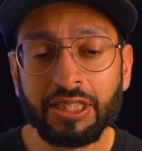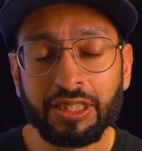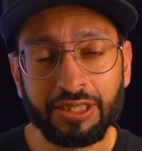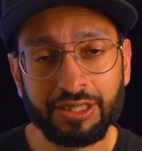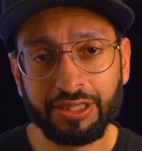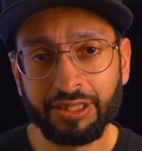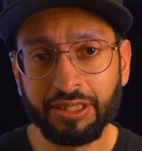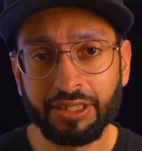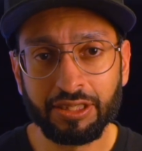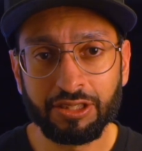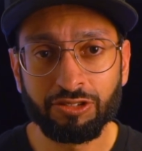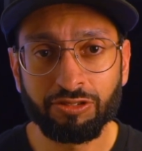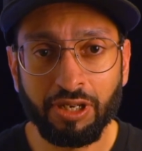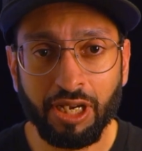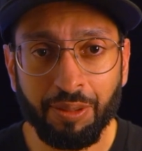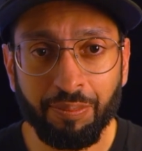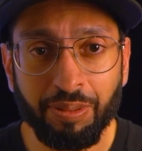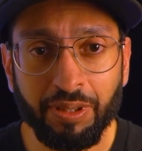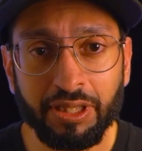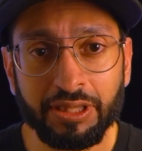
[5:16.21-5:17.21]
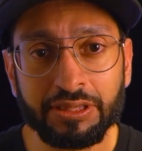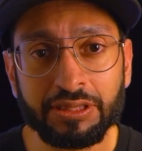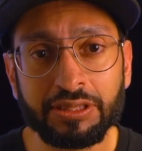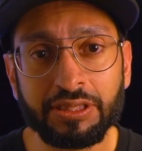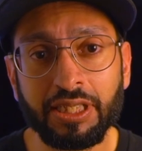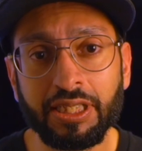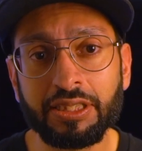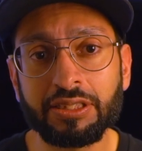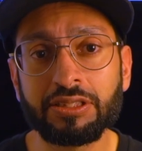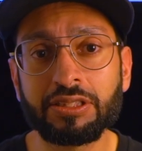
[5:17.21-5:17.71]
You need a tripod
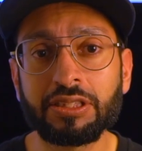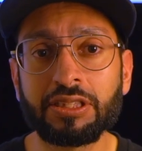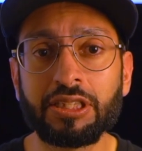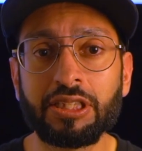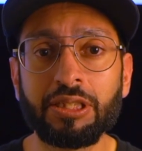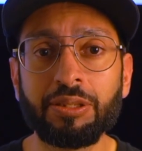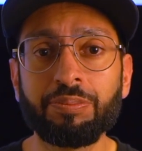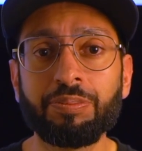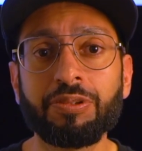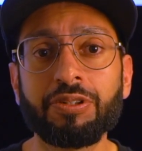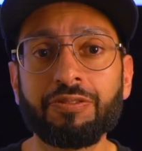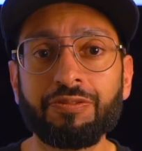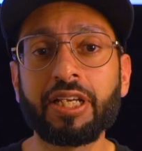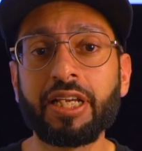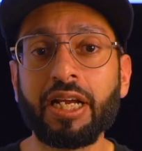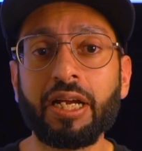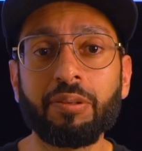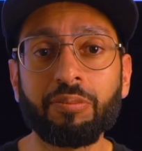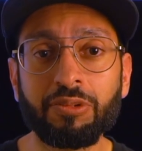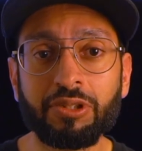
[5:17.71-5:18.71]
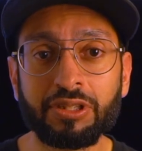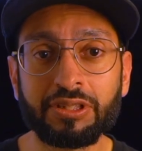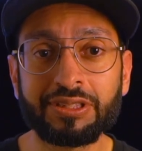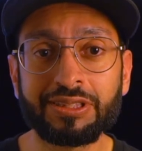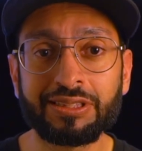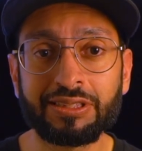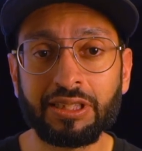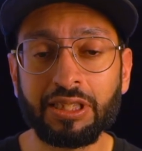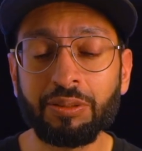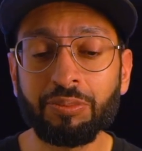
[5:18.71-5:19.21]
stand to keep your camera
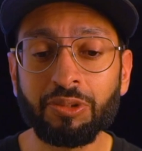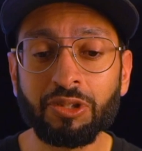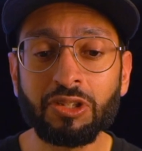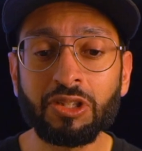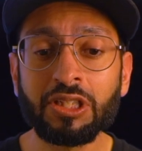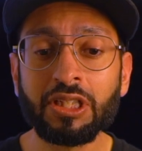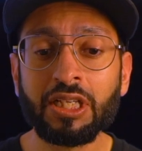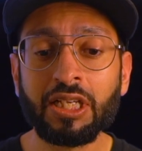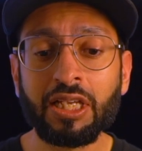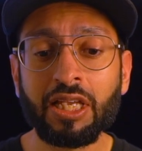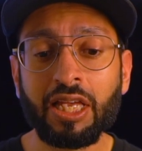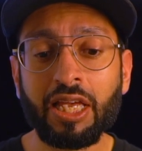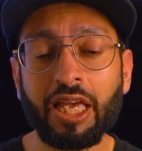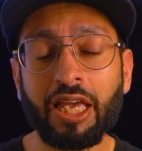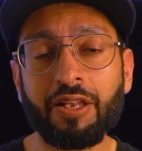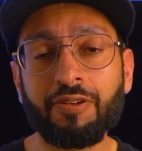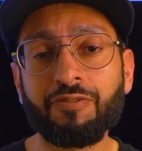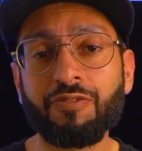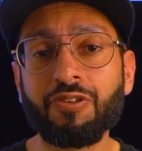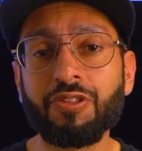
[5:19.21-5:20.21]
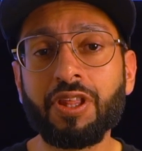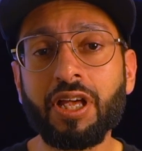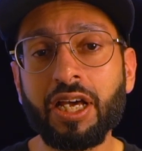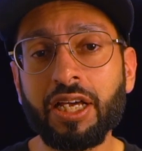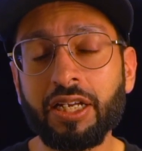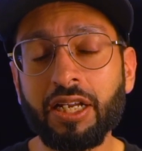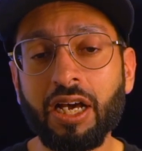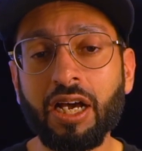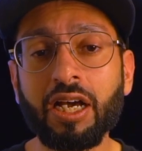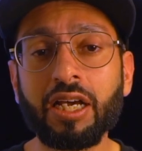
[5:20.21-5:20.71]
stable, and for
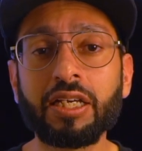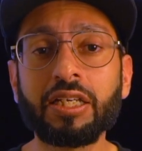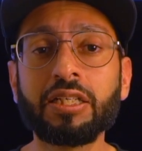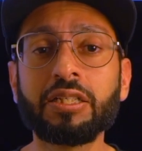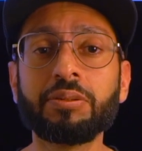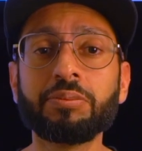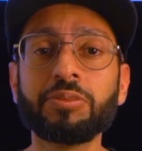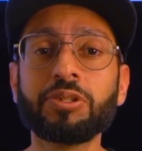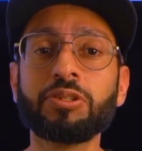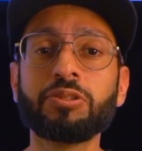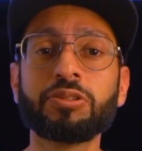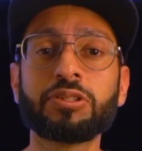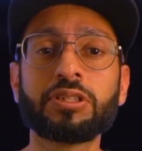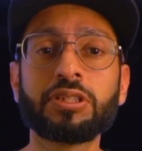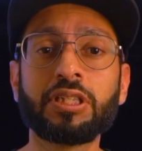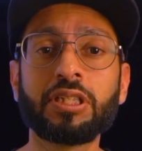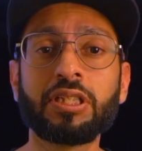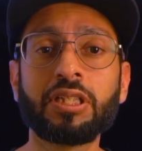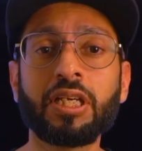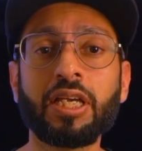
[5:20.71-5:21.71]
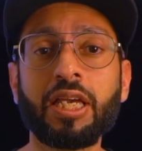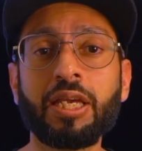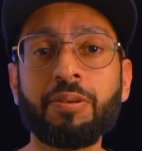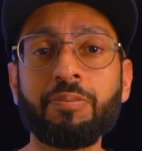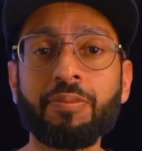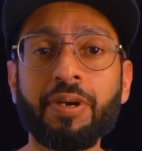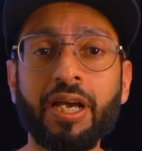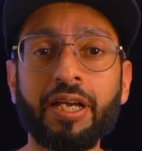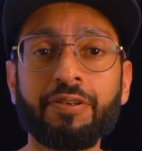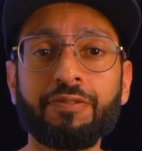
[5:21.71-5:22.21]
that I am using a
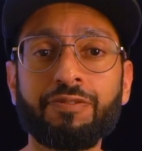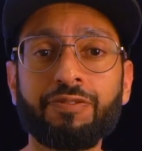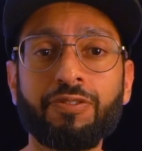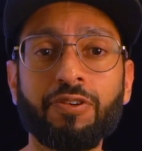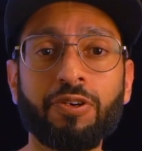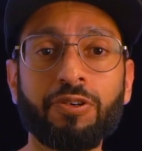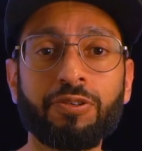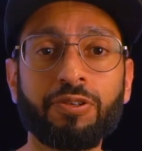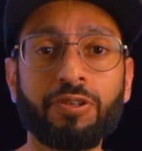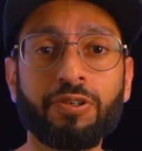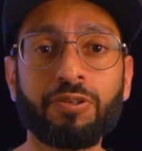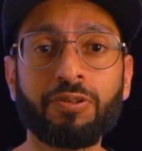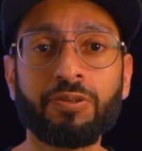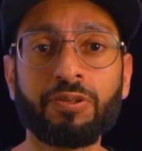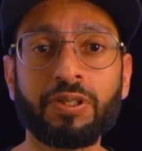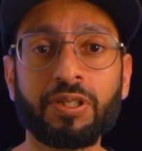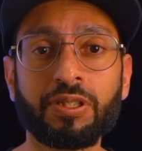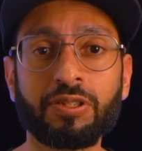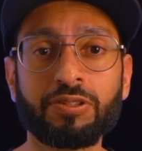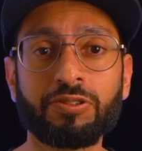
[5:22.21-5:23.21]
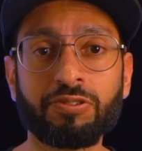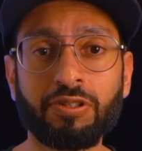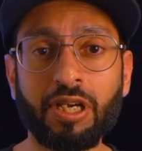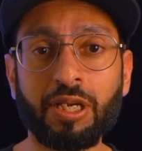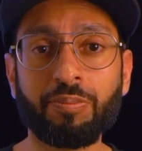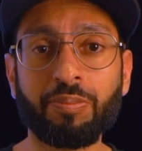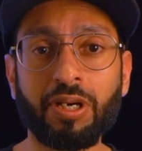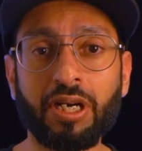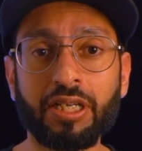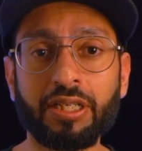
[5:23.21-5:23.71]
Manfrotto
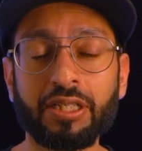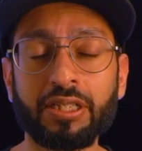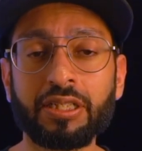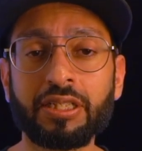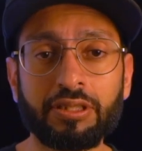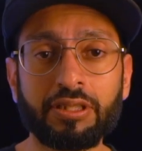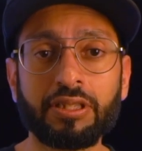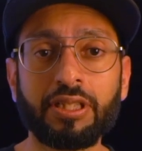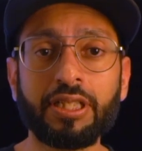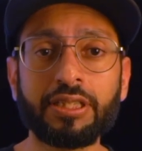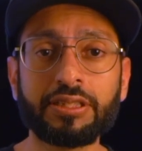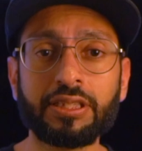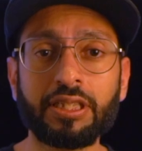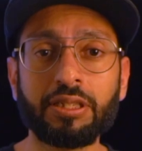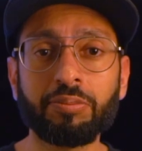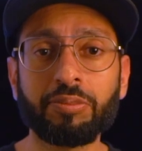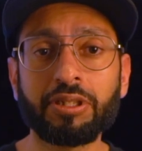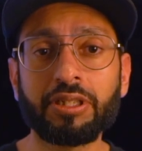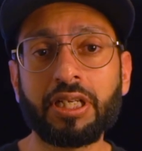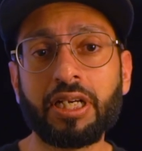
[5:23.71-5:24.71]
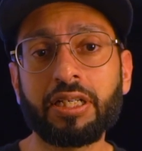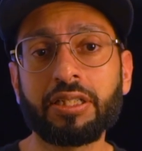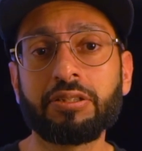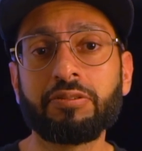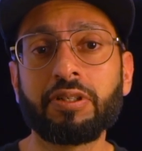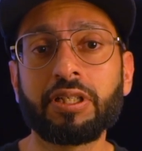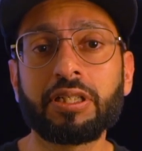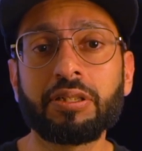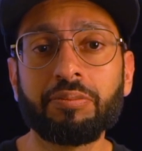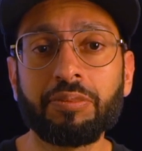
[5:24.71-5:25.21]
tripod. The next item I'd highly
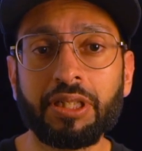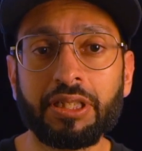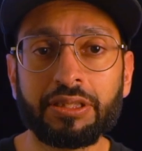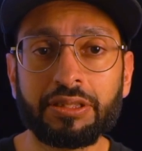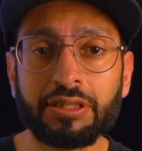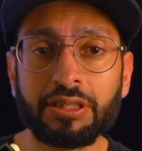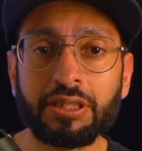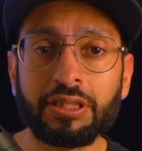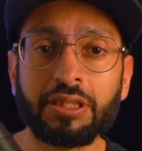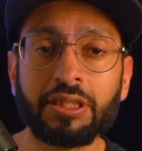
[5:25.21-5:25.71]
recommend